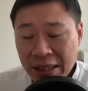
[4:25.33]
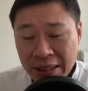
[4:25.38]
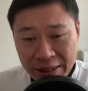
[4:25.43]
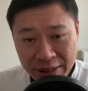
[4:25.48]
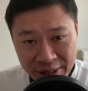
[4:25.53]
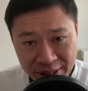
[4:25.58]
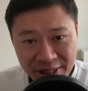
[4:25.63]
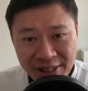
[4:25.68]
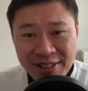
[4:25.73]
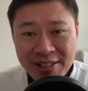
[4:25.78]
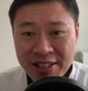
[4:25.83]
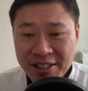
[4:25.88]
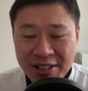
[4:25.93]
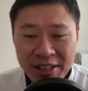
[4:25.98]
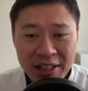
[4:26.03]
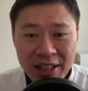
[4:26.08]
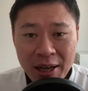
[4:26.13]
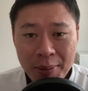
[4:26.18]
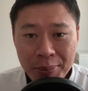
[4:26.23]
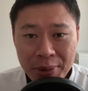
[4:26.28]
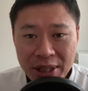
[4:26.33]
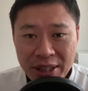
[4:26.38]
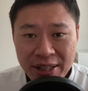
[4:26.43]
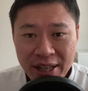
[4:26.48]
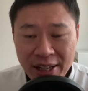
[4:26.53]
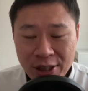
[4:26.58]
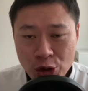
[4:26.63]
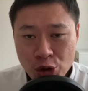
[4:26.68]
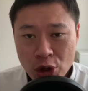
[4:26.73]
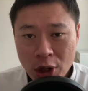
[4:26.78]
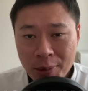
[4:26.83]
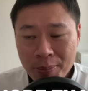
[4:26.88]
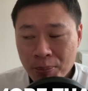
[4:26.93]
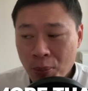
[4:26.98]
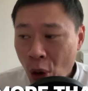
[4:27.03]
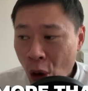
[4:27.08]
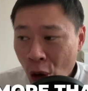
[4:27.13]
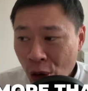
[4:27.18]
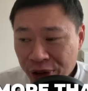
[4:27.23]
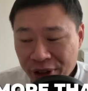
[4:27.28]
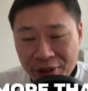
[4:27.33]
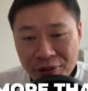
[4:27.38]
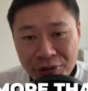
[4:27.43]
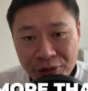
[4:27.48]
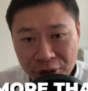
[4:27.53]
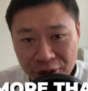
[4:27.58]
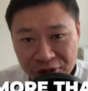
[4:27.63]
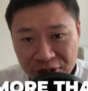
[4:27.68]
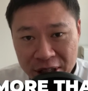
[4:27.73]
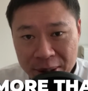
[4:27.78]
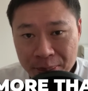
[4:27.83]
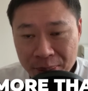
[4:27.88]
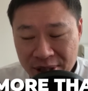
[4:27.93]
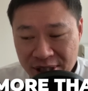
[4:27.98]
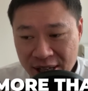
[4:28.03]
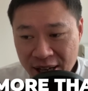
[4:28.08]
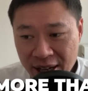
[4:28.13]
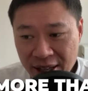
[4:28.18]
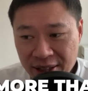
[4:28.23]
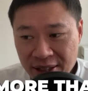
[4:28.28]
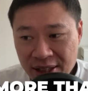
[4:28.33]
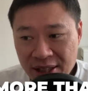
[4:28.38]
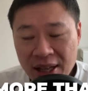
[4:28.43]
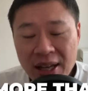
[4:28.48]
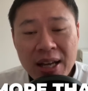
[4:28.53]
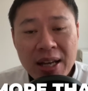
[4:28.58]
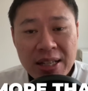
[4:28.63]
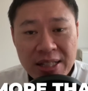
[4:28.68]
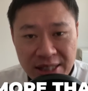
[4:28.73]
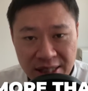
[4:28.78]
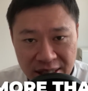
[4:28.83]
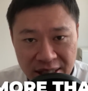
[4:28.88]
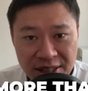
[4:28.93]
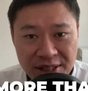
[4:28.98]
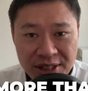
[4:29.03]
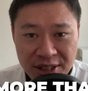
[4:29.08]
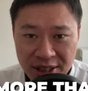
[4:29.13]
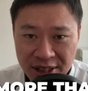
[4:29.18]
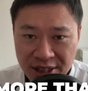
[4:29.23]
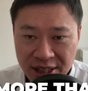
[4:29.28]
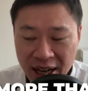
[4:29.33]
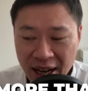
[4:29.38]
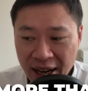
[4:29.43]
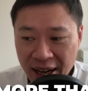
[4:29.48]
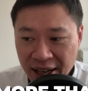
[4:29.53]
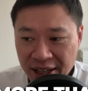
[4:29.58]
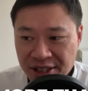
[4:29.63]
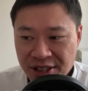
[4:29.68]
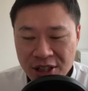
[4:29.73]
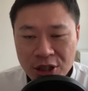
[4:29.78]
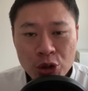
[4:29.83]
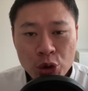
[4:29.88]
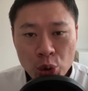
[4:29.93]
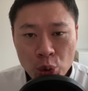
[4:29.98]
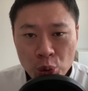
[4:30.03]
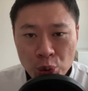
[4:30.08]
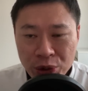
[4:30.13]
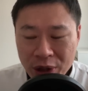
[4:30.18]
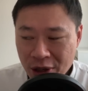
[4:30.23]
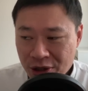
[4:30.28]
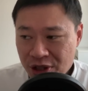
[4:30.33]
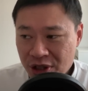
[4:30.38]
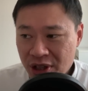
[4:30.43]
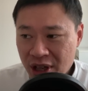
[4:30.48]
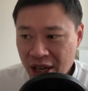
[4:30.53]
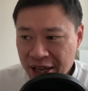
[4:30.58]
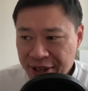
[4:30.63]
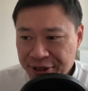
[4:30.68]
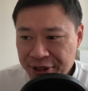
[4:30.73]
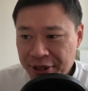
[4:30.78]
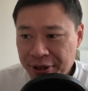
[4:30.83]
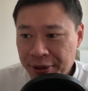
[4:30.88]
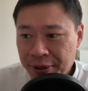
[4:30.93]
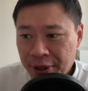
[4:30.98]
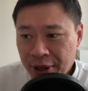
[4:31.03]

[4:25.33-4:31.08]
This is the company that has dropped more than 50% since its highs in 2018.